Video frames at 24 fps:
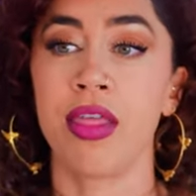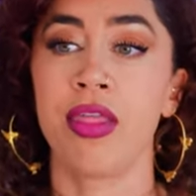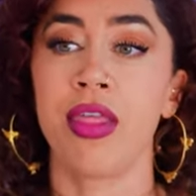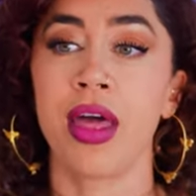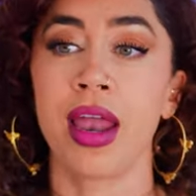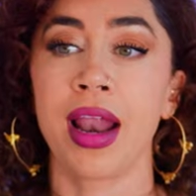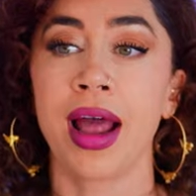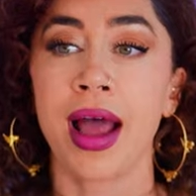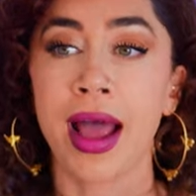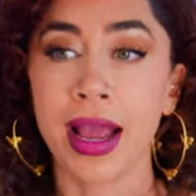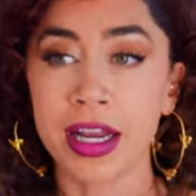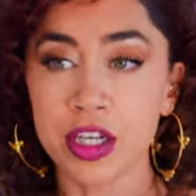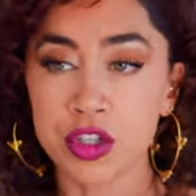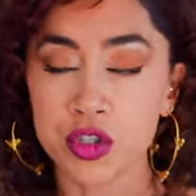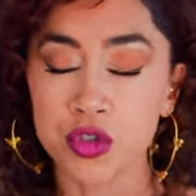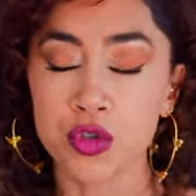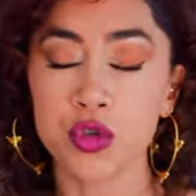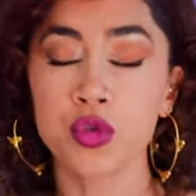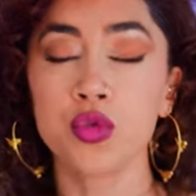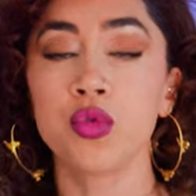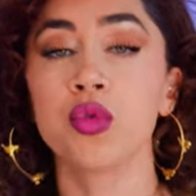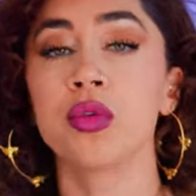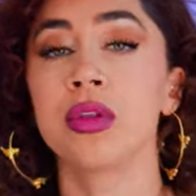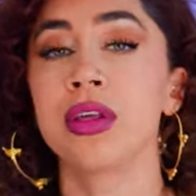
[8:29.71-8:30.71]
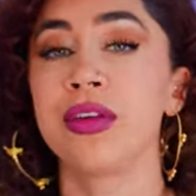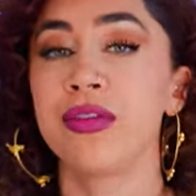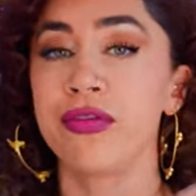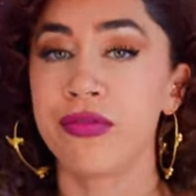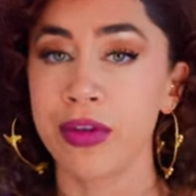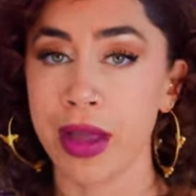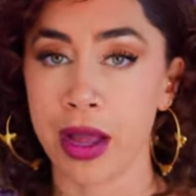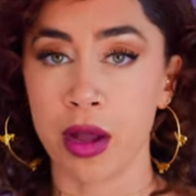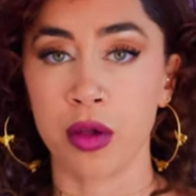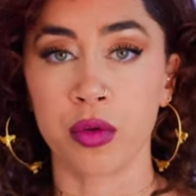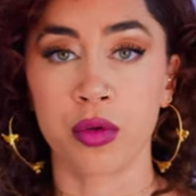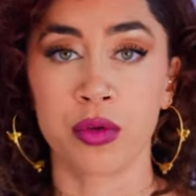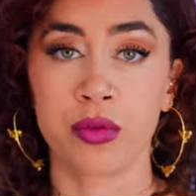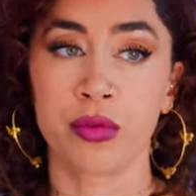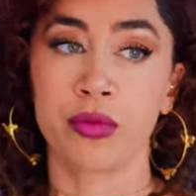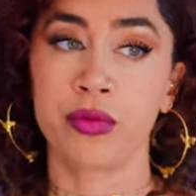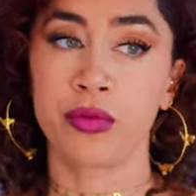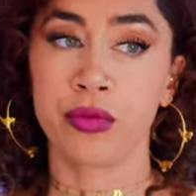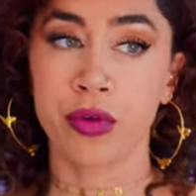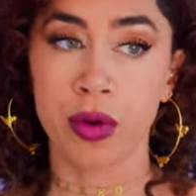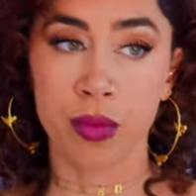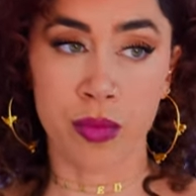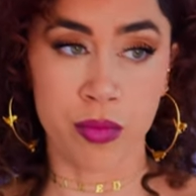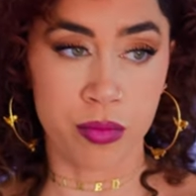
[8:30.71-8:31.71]
that I truly felt
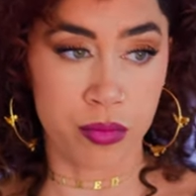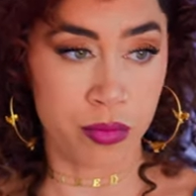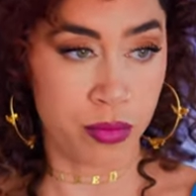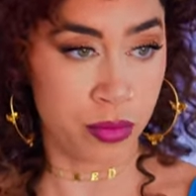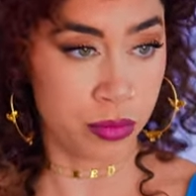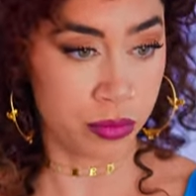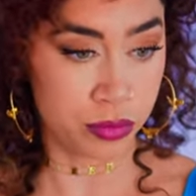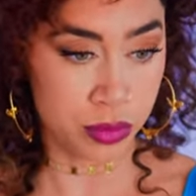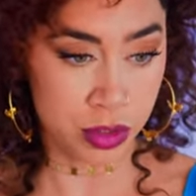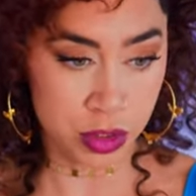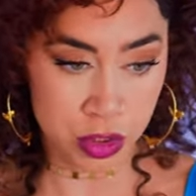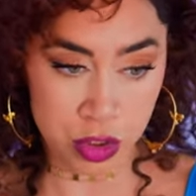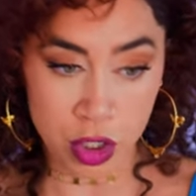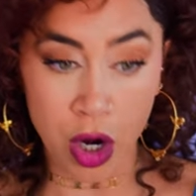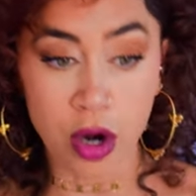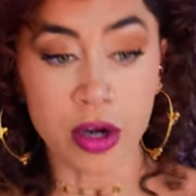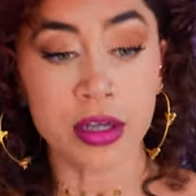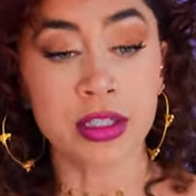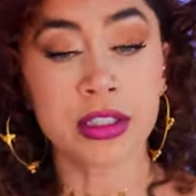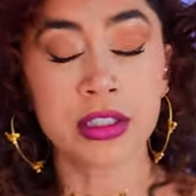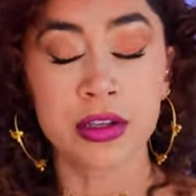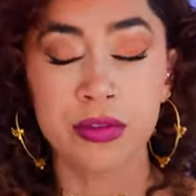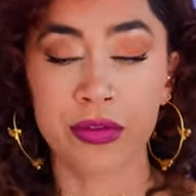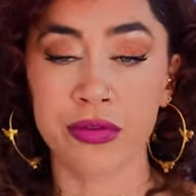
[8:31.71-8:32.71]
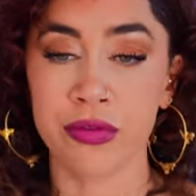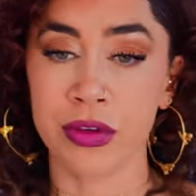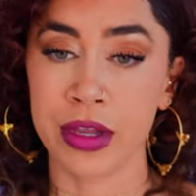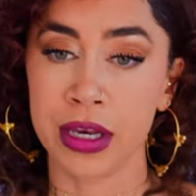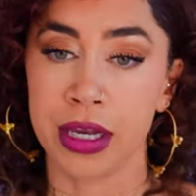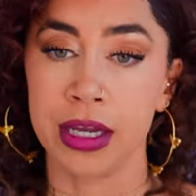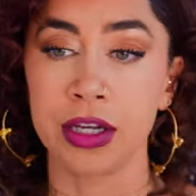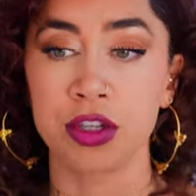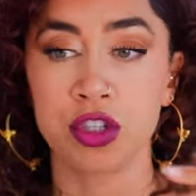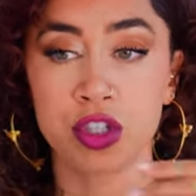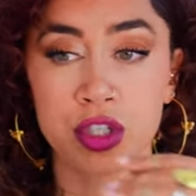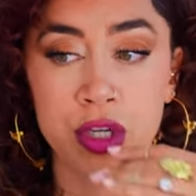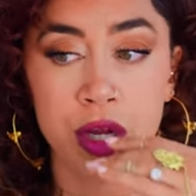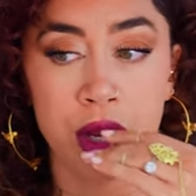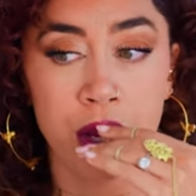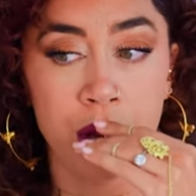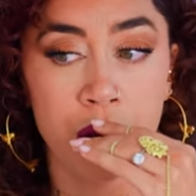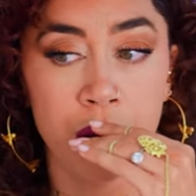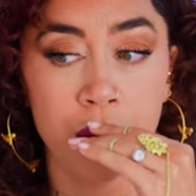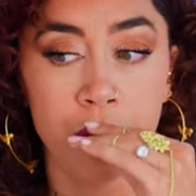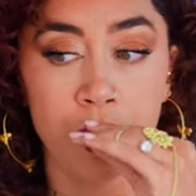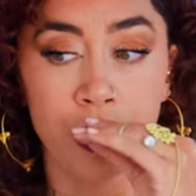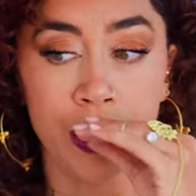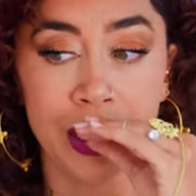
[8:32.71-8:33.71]
from start to finish
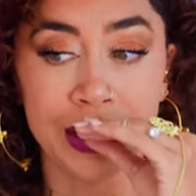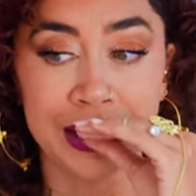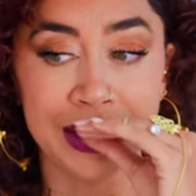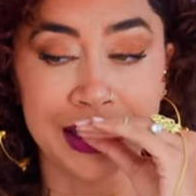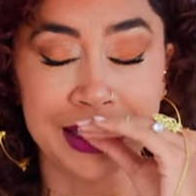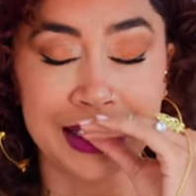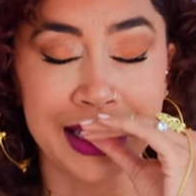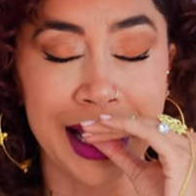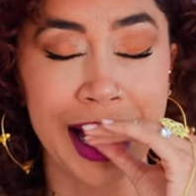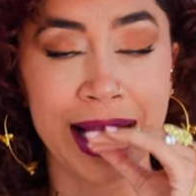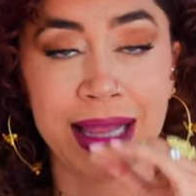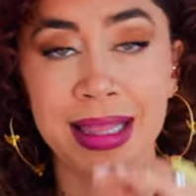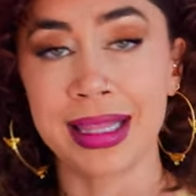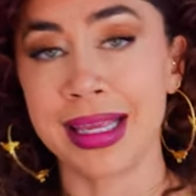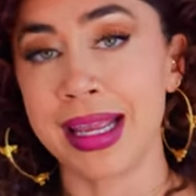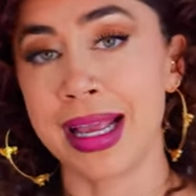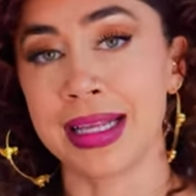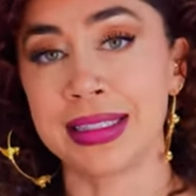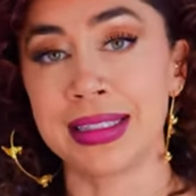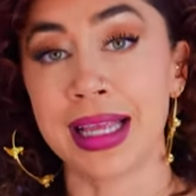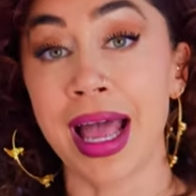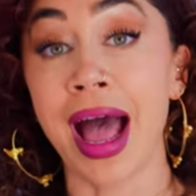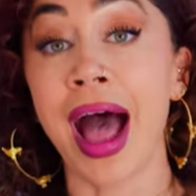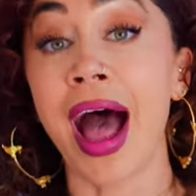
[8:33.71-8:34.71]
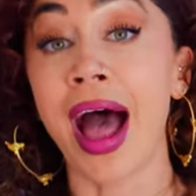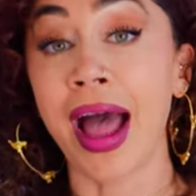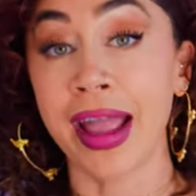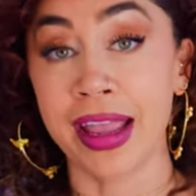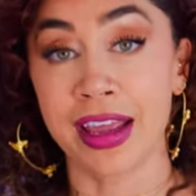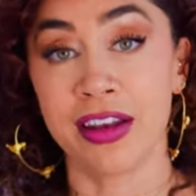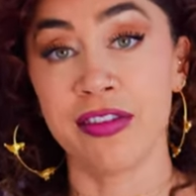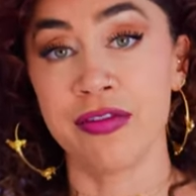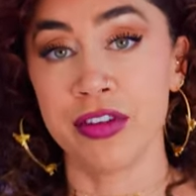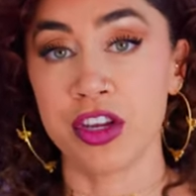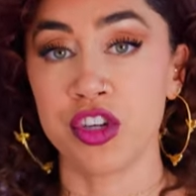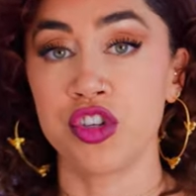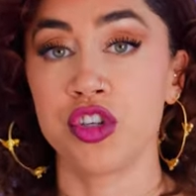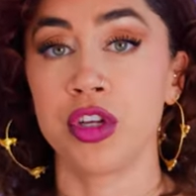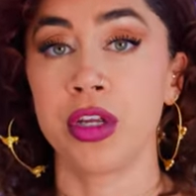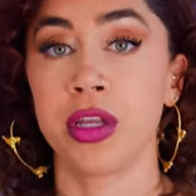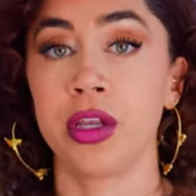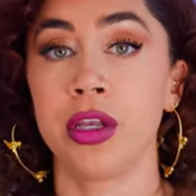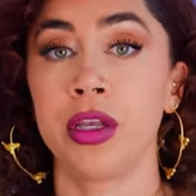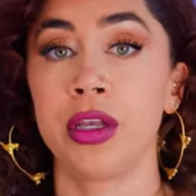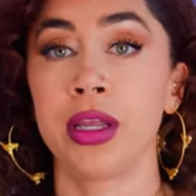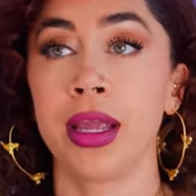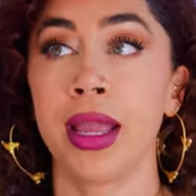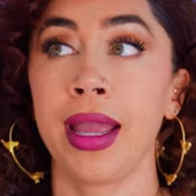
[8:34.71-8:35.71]
was exactly as I
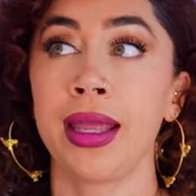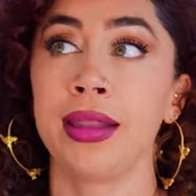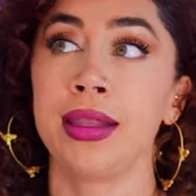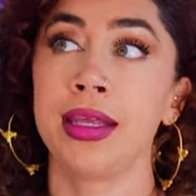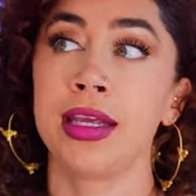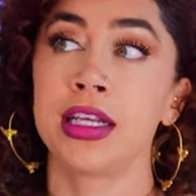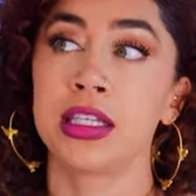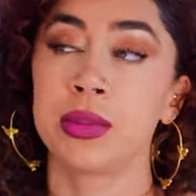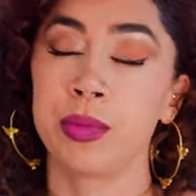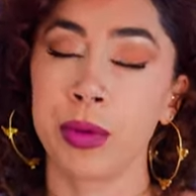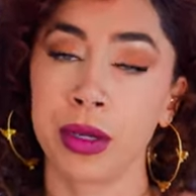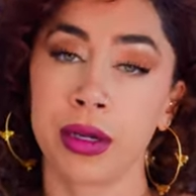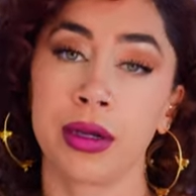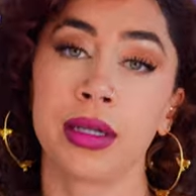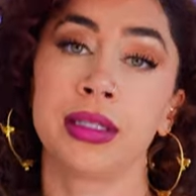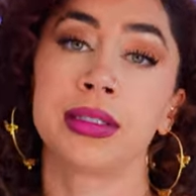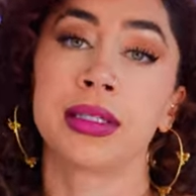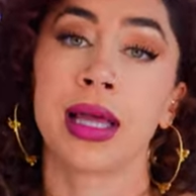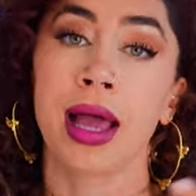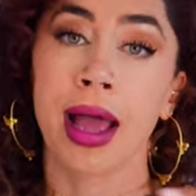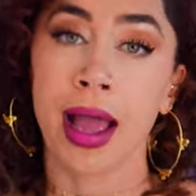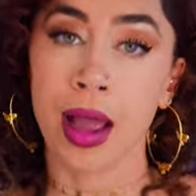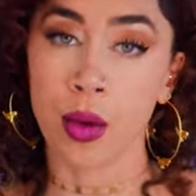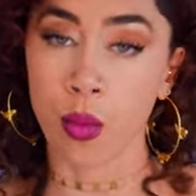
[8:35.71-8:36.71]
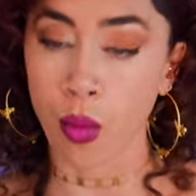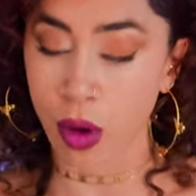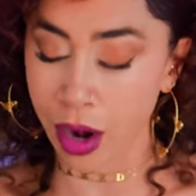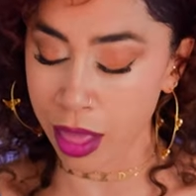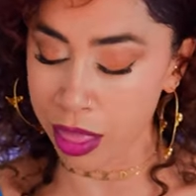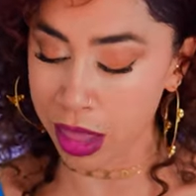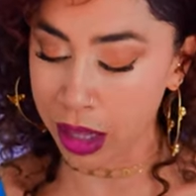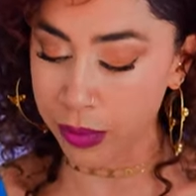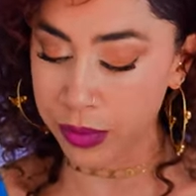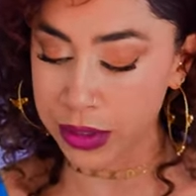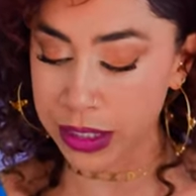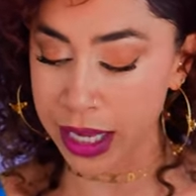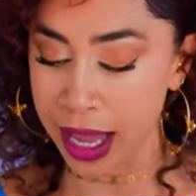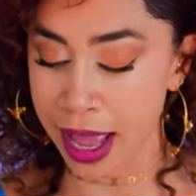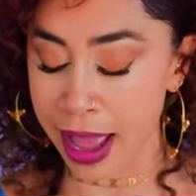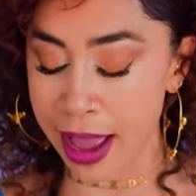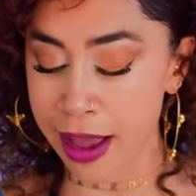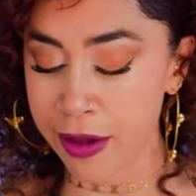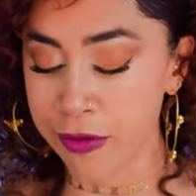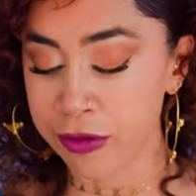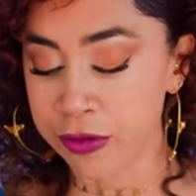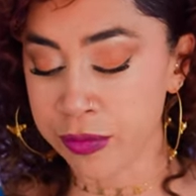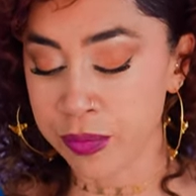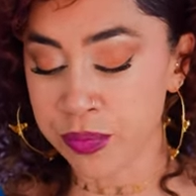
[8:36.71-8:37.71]
envisioned and the experience that I wanted them to
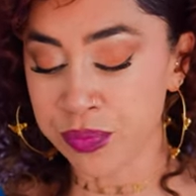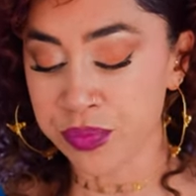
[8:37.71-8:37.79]
have.